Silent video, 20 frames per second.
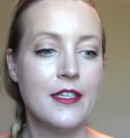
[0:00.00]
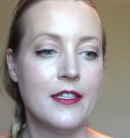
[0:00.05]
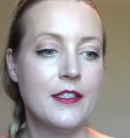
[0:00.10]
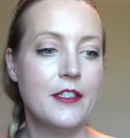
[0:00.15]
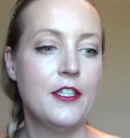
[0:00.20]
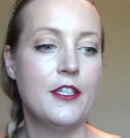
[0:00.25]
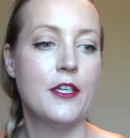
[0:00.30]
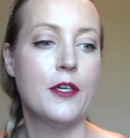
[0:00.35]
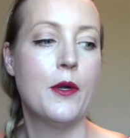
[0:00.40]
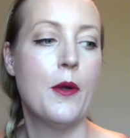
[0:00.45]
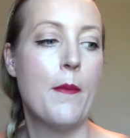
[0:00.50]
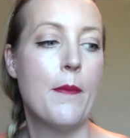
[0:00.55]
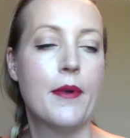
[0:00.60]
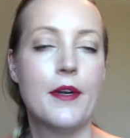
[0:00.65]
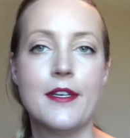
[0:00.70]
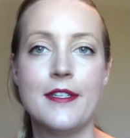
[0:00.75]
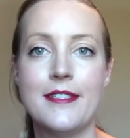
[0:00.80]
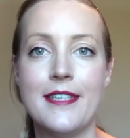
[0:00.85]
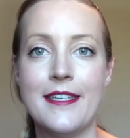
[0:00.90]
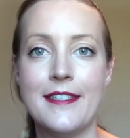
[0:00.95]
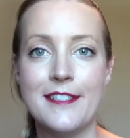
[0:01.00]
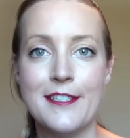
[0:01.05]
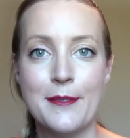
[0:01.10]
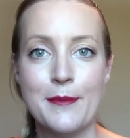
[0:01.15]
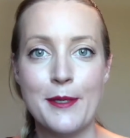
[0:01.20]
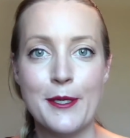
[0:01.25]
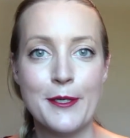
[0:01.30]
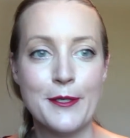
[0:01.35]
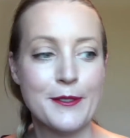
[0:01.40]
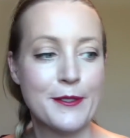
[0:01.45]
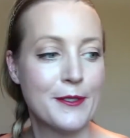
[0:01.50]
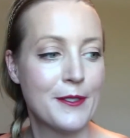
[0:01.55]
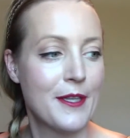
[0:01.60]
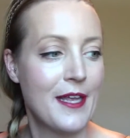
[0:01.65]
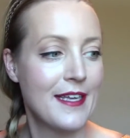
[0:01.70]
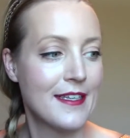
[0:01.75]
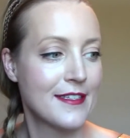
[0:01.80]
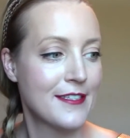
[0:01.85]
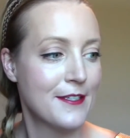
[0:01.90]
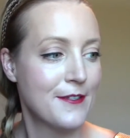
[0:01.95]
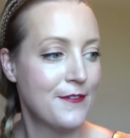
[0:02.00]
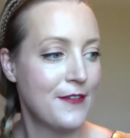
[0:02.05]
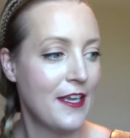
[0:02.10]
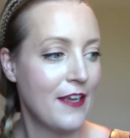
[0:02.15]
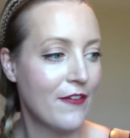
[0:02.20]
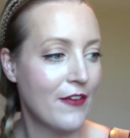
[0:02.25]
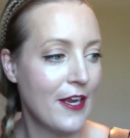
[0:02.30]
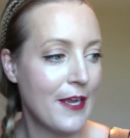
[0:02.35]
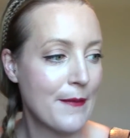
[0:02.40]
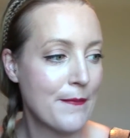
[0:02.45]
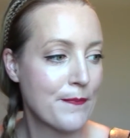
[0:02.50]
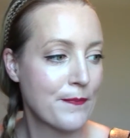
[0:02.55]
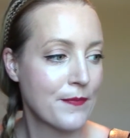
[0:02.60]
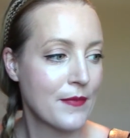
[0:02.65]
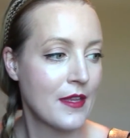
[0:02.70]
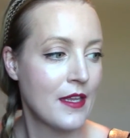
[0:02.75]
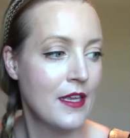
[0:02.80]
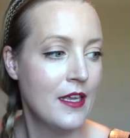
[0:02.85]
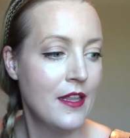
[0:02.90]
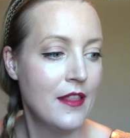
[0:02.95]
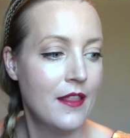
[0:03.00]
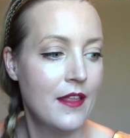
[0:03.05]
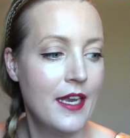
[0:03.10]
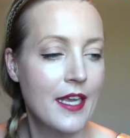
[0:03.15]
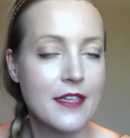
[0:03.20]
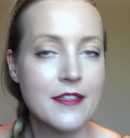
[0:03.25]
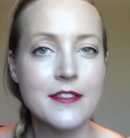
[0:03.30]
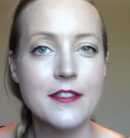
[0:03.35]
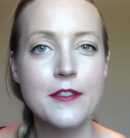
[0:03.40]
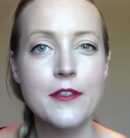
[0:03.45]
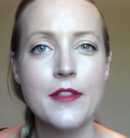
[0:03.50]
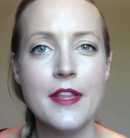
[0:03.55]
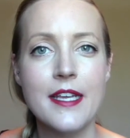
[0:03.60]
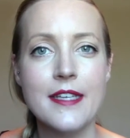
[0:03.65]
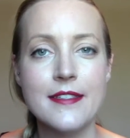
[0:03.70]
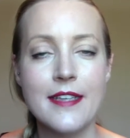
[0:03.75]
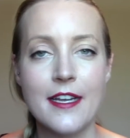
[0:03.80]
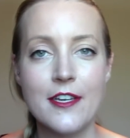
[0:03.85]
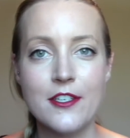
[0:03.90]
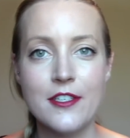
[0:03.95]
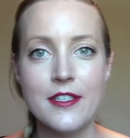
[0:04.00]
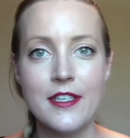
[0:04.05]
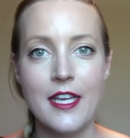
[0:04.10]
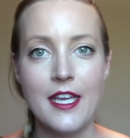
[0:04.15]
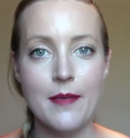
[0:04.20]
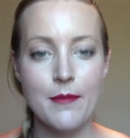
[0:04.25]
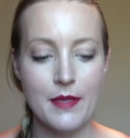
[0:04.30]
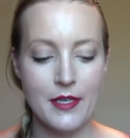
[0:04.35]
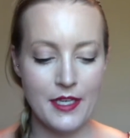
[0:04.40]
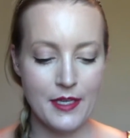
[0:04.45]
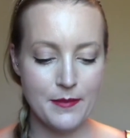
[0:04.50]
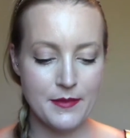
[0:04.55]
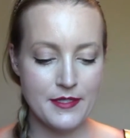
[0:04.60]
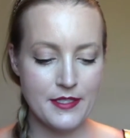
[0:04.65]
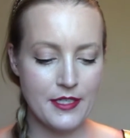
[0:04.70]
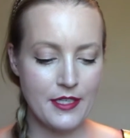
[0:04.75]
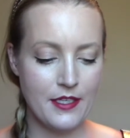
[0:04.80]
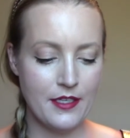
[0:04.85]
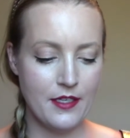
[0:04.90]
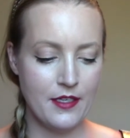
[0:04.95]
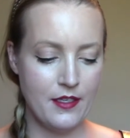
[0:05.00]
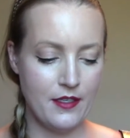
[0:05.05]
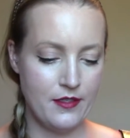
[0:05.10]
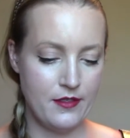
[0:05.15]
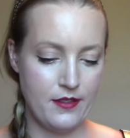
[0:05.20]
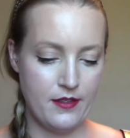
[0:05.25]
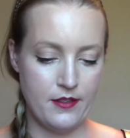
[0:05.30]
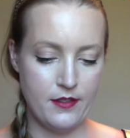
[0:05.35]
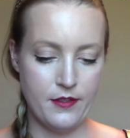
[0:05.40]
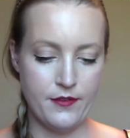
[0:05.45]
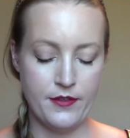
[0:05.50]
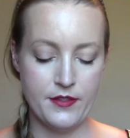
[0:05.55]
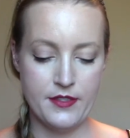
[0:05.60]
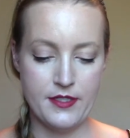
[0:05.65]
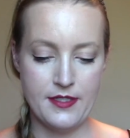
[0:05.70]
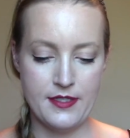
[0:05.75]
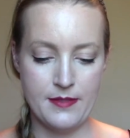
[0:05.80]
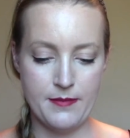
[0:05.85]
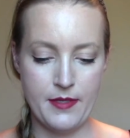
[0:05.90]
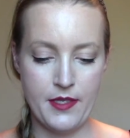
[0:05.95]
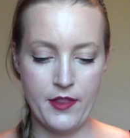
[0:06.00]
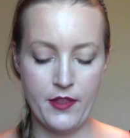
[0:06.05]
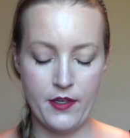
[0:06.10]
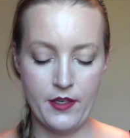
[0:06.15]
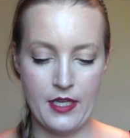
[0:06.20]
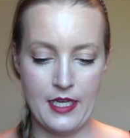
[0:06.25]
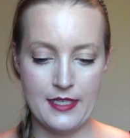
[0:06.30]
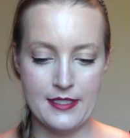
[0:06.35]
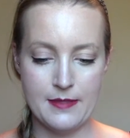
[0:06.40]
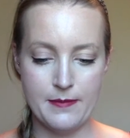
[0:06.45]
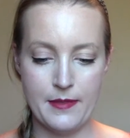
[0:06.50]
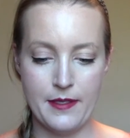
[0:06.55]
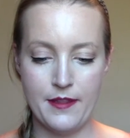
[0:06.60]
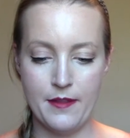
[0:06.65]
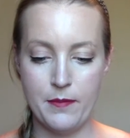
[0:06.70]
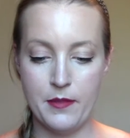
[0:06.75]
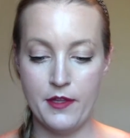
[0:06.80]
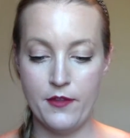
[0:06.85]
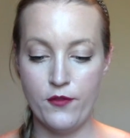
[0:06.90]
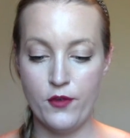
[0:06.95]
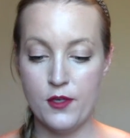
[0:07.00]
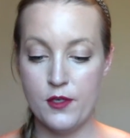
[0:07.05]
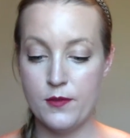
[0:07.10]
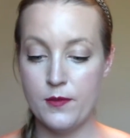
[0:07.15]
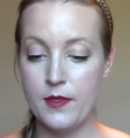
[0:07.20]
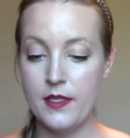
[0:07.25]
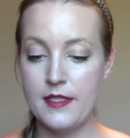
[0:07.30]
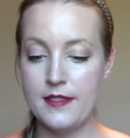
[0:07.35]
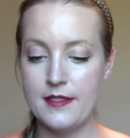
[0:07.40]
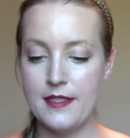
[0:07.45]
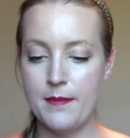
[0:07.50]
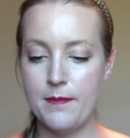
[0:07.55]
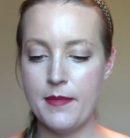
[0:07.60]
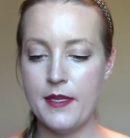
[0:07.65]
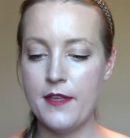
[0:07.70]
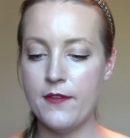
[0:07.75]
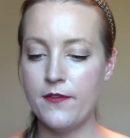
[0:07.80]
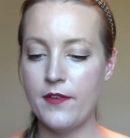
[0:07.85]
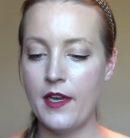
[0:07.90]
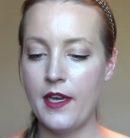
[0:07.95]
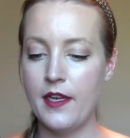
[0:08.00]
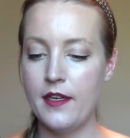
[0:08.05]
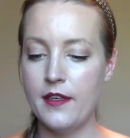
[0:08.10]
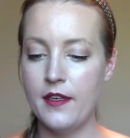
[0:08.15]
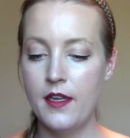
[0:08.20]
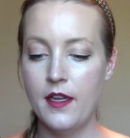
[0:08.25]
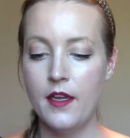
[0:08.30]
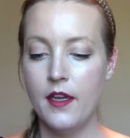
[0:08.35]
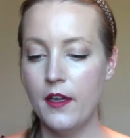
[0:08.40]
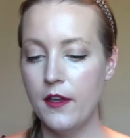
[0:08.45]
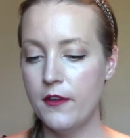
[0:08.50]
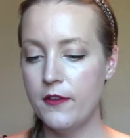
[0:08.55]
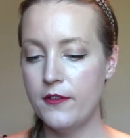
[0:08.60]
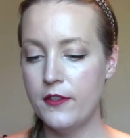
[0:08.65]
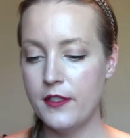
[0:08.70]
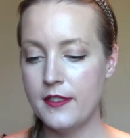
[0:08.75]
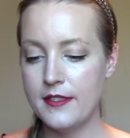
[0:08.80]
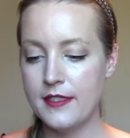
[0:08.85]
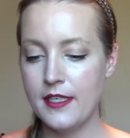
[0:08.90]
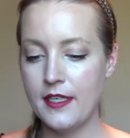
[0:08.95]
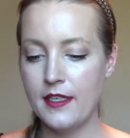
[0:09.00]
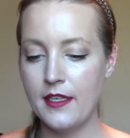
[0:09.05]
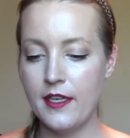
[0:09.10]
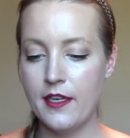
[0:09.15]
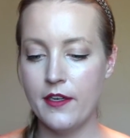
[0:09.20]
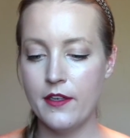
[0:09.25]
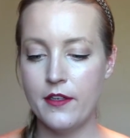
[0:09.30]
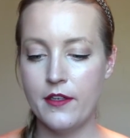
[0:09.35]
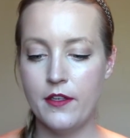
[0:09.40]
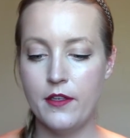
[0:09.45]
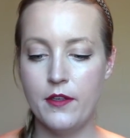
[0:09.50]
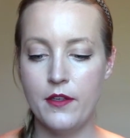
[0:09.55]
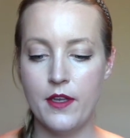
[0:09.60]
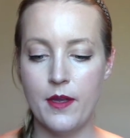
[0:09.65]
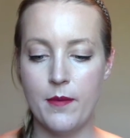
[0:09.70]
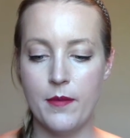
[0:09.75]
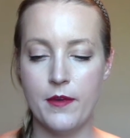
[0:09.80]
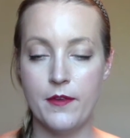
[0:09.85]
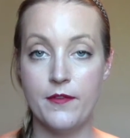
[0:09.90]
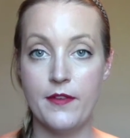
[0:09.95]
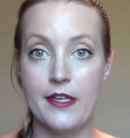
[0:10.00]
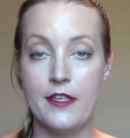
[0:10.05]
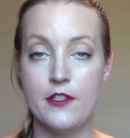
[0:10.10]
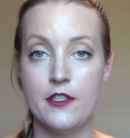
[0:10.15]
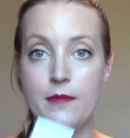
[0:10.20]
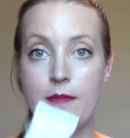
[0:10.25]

you know, presentable. So that's a favorite. The next two things actually came in Ipsy. I don't know if it was this month or last month, but the first one is the BeFine Food Skincare Cucumber Facial